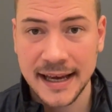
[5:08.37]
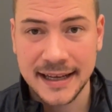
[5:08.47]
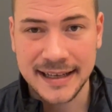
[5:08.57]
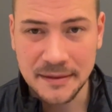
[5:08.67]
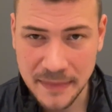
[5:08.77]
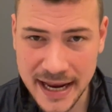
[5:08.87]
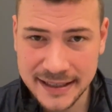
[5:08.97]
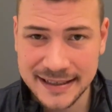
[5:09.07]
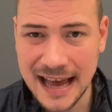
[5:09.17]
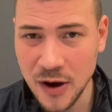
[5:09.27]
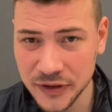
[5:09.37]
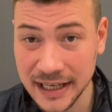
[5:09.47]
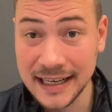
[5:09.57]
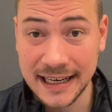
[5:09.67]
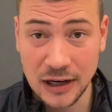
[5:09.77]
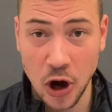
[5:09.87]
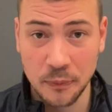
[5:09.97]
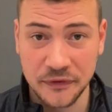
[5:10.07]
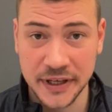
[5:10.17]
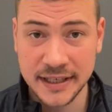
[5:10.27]
That may sound a little
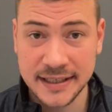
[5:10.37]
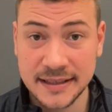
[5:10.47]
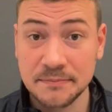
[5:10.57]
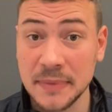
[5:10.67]
obvious,